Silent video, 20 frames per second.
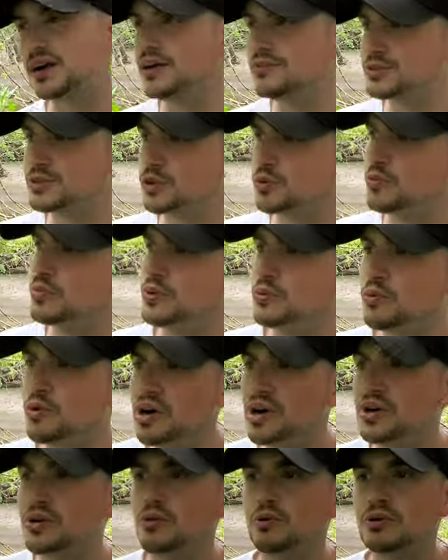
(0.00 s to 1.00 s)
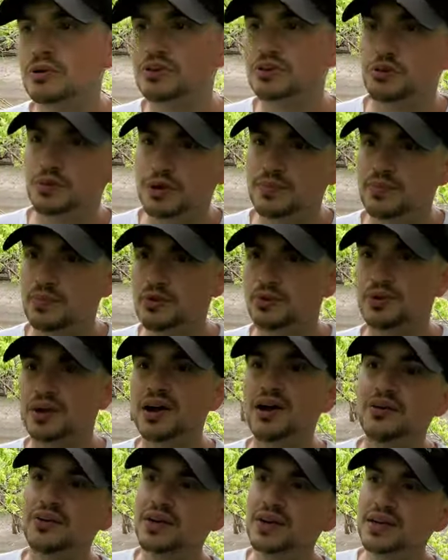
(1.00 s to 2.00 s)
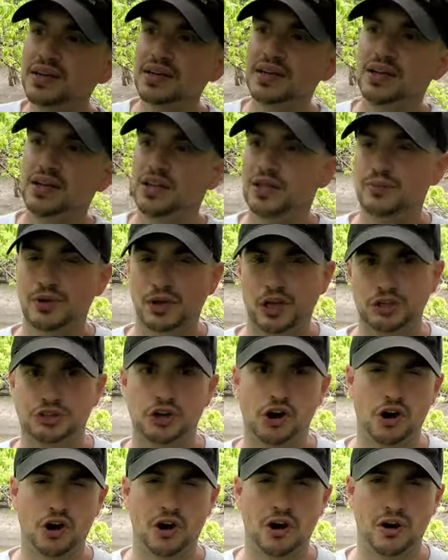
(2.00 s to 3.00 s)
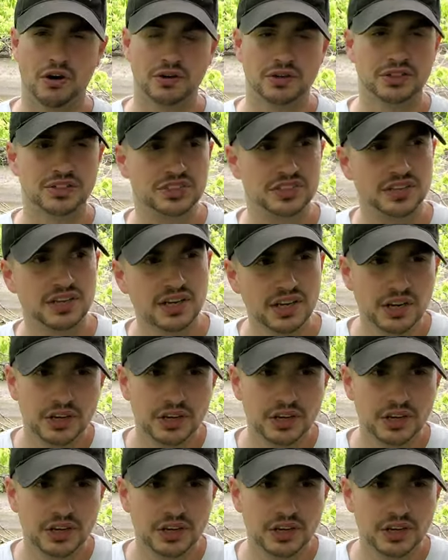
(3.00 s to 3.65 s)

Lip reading: Officer would be walking around, creeping around, and they'd be like, cards!